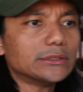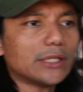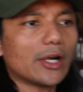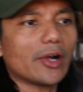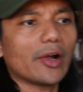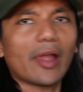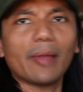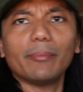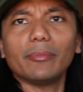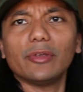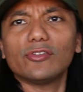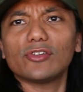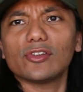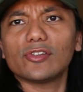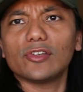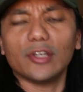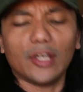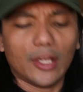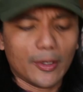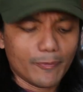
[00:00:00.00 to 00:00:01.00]
am
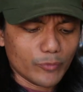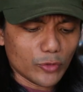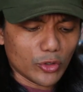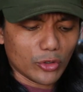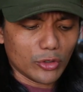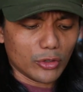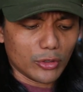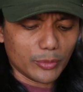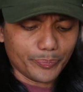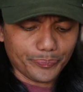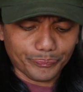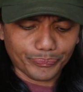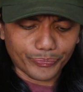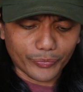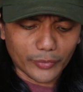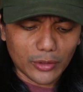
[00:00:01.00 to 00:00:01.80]
interested in, or